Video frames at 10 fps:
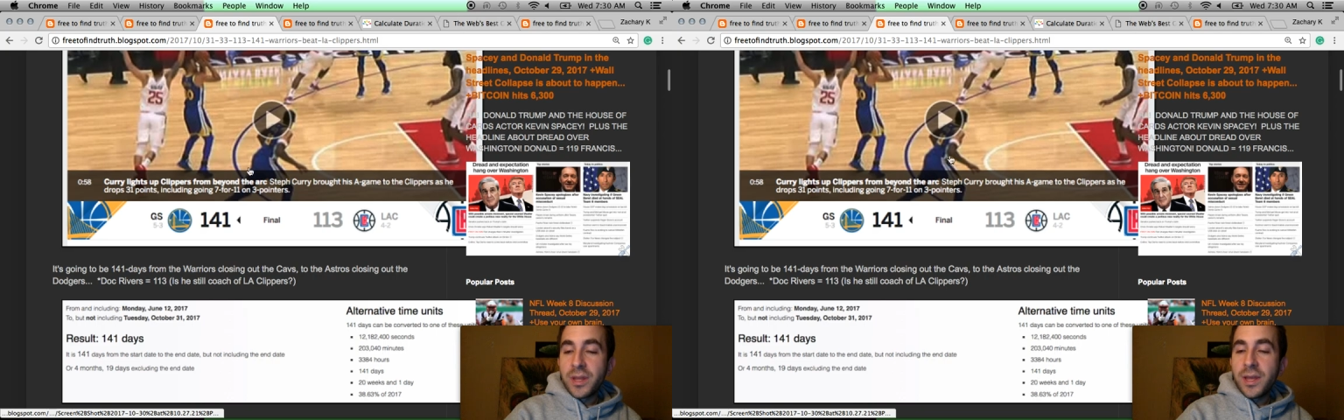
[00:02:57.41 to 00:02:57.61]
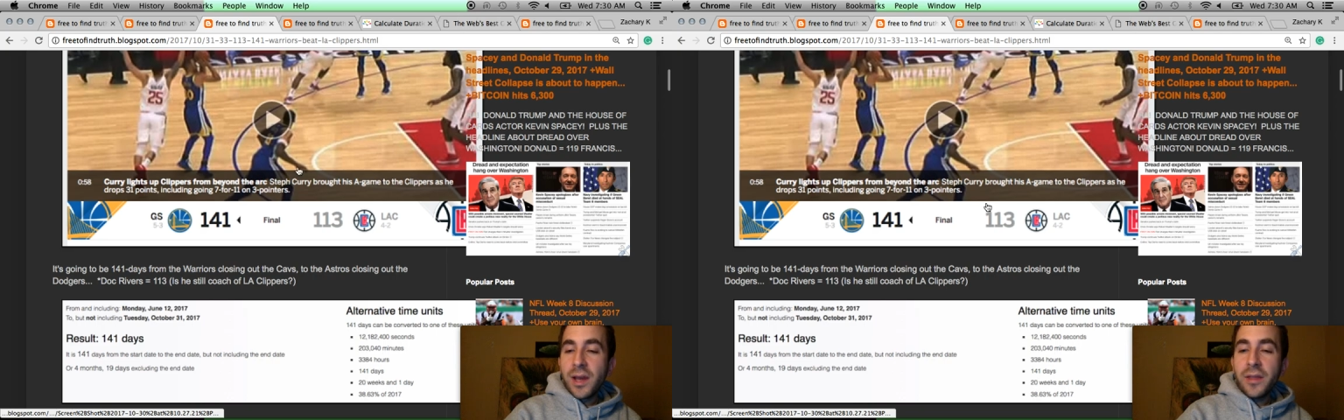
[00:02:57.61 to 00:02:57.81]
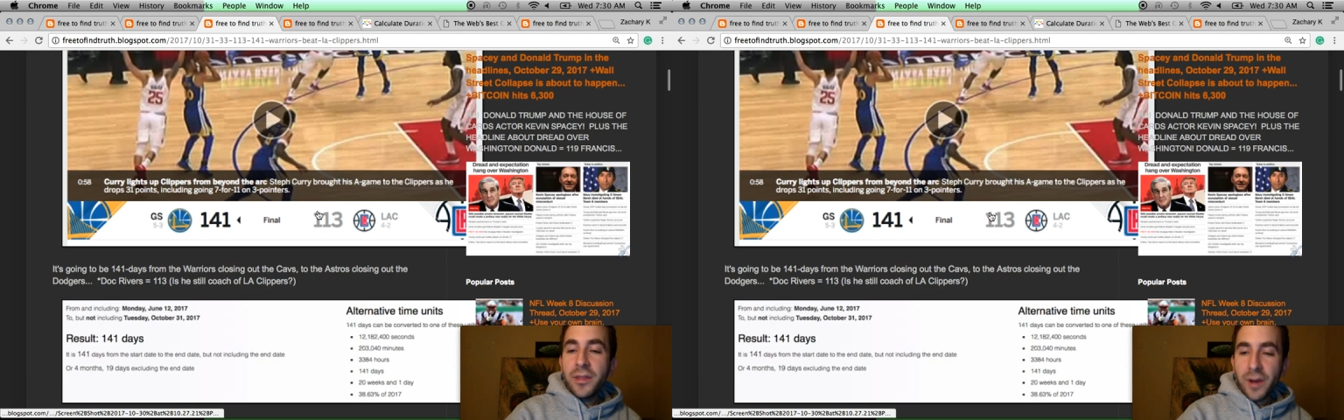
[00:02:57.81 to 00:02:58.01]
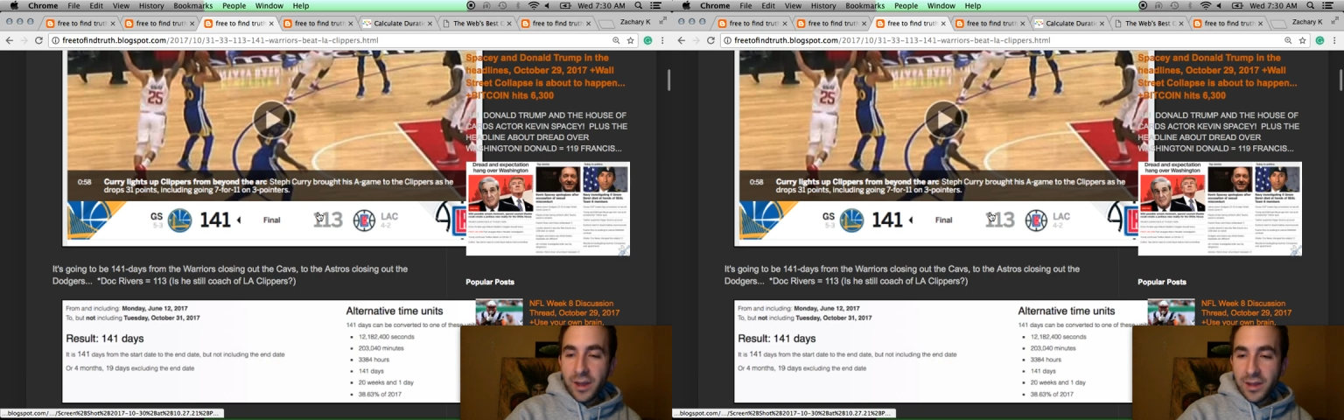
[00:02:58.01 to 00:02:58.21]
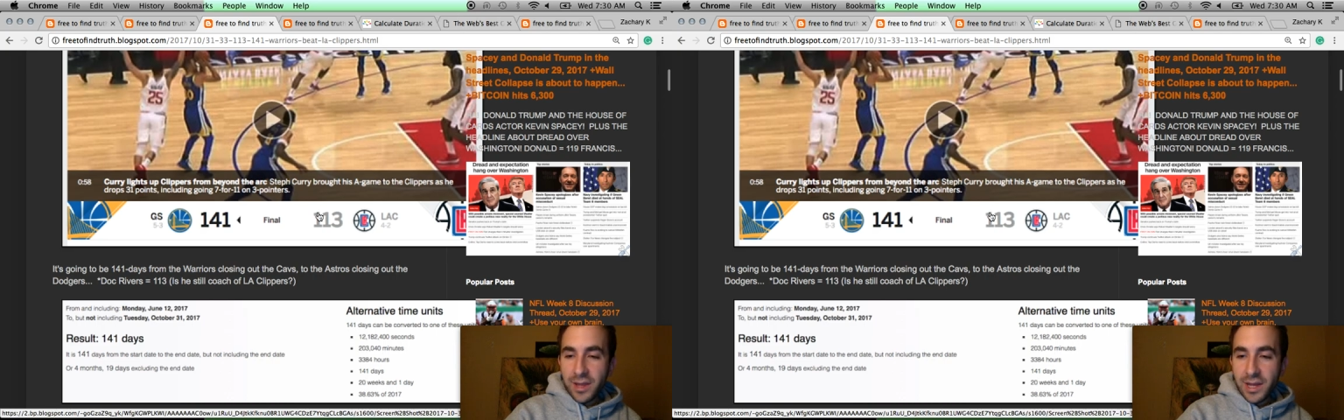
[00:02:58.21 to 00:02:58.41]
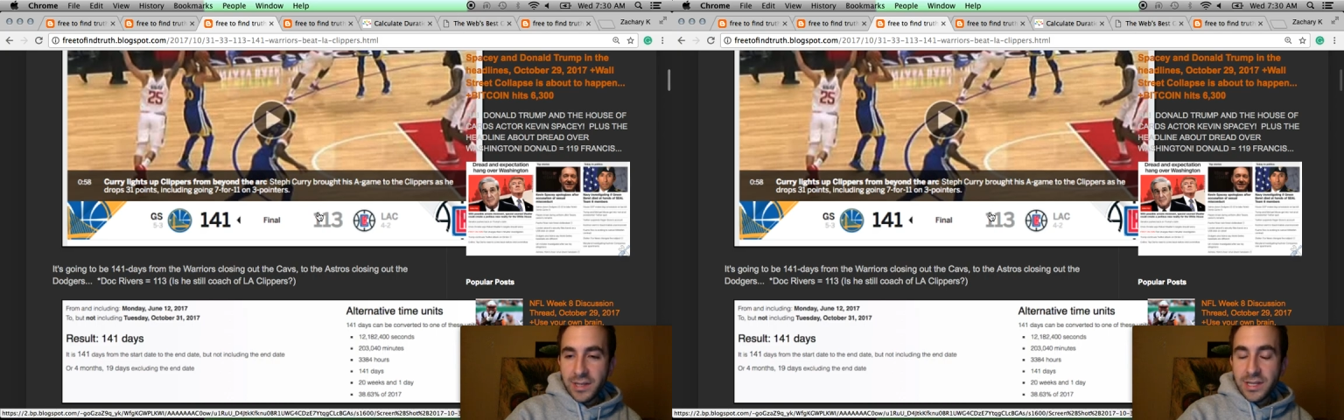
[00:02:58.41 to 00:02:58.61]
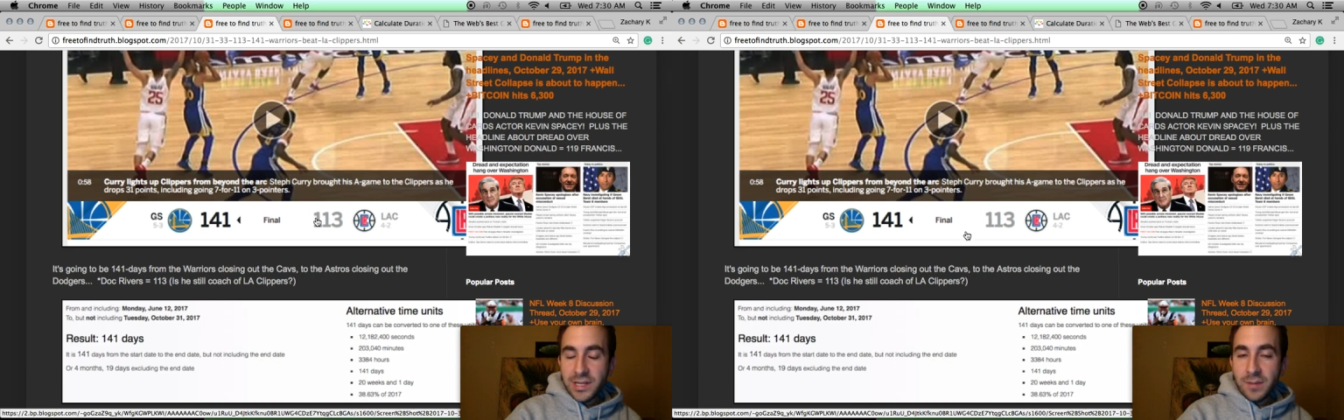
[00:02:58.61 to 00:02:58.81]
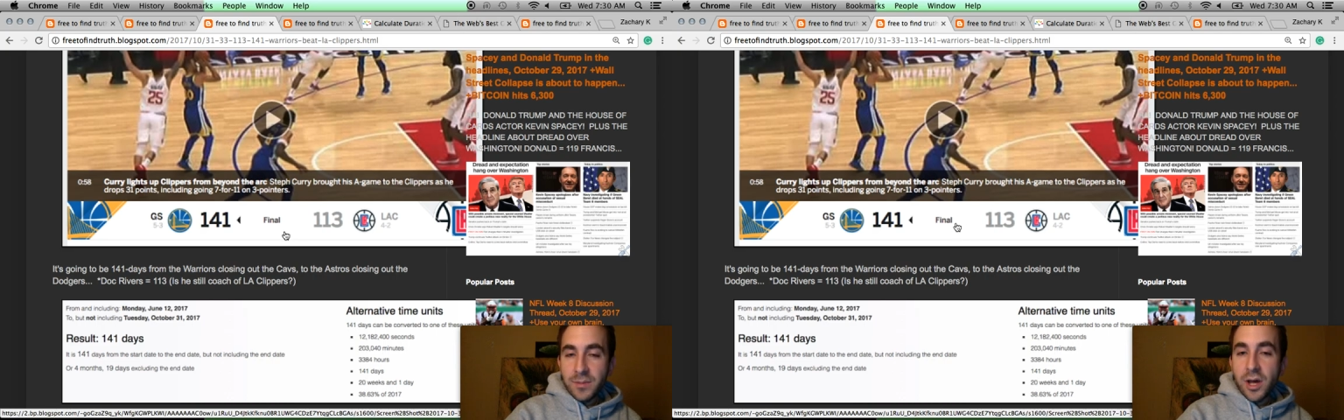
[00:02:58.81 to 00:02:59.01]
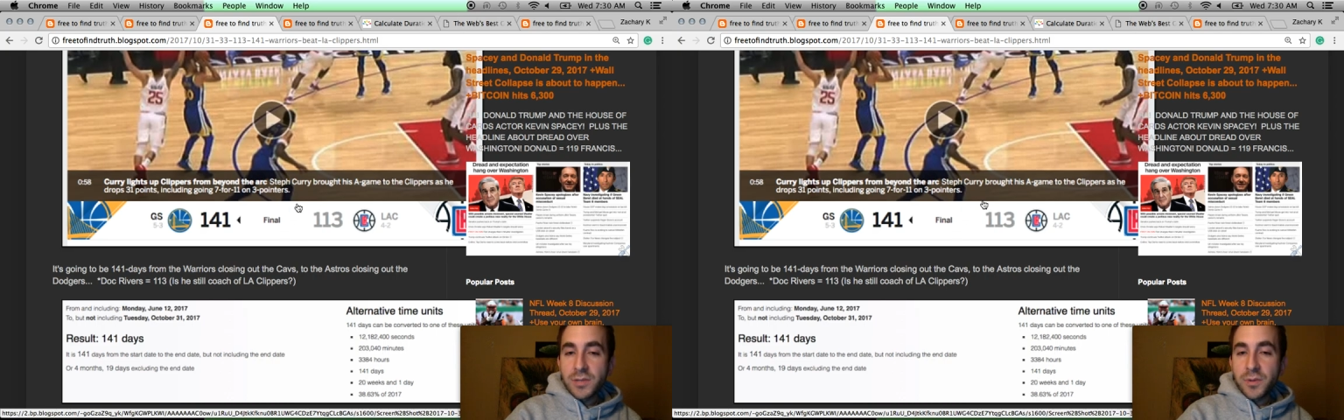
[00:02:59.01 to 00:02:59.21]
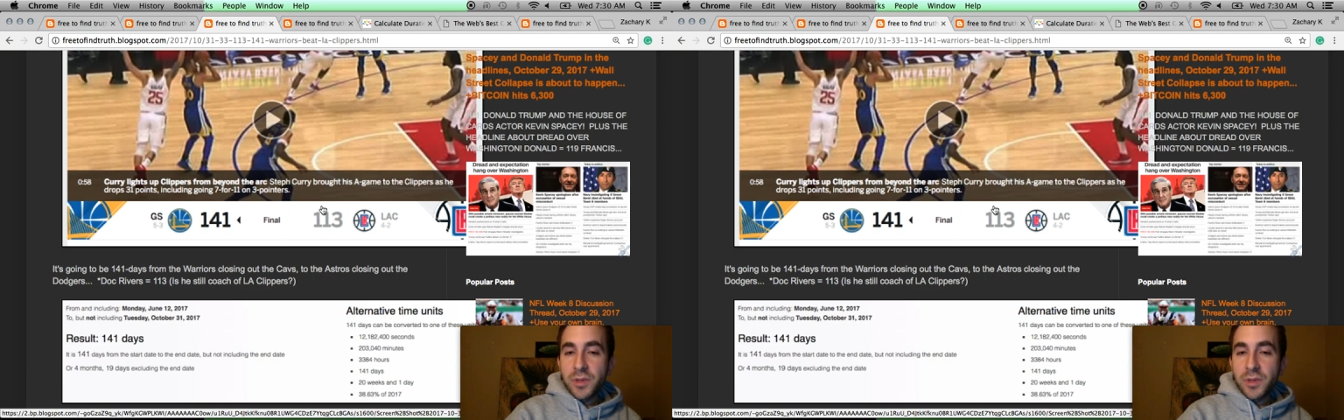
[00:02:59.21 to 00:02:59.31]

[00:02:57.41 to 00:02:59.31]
the other LA team lost with